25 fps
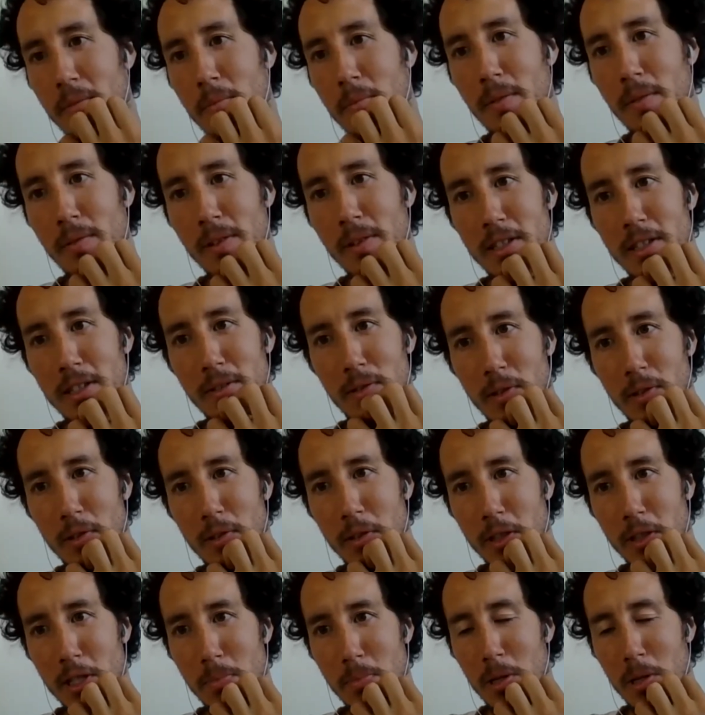having
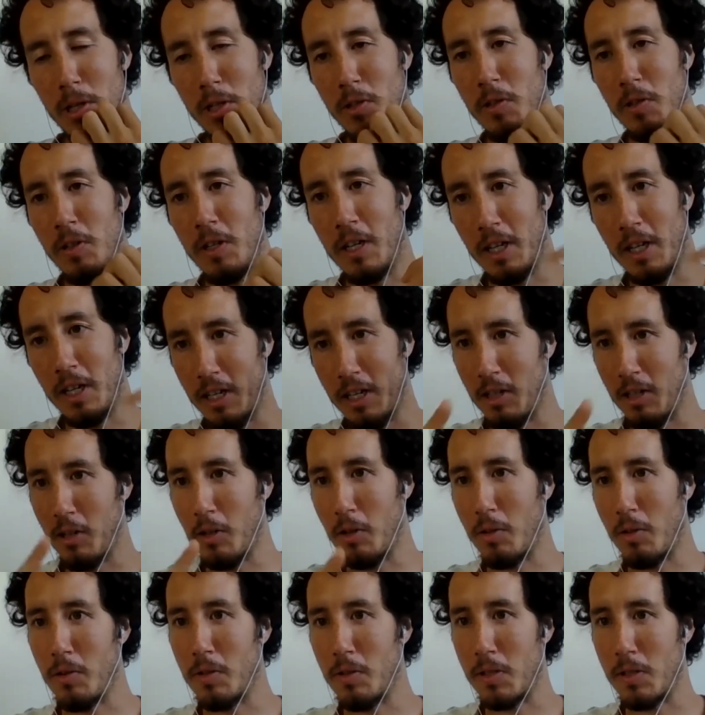difficulty picturing it. Can you
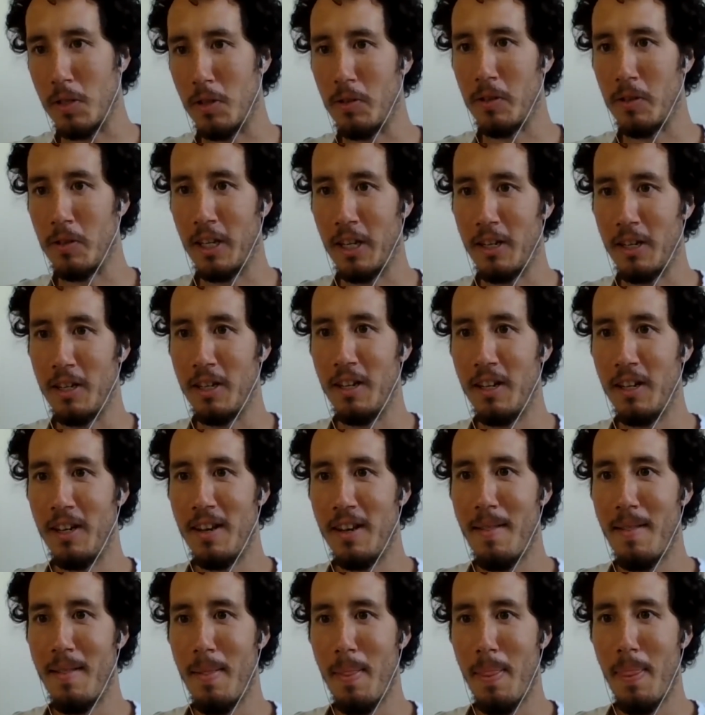go through it slowly again?
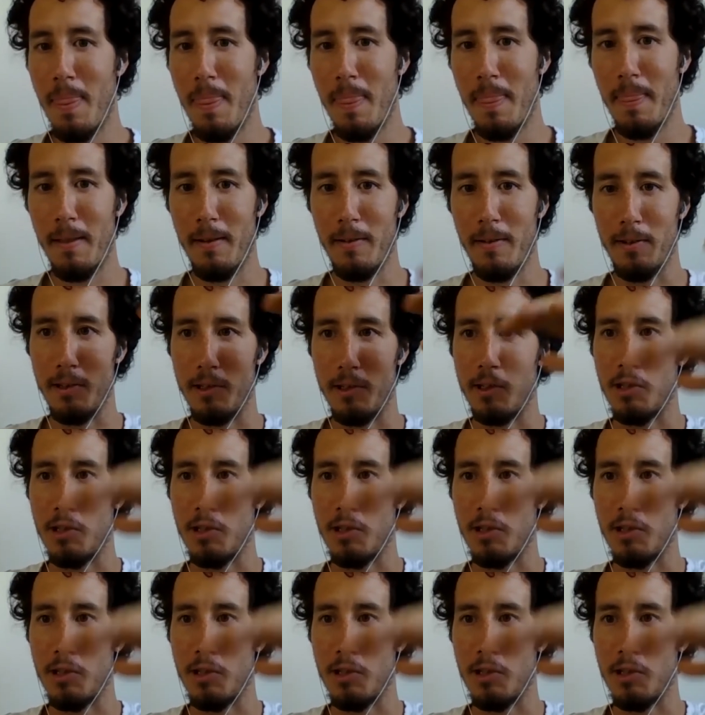Or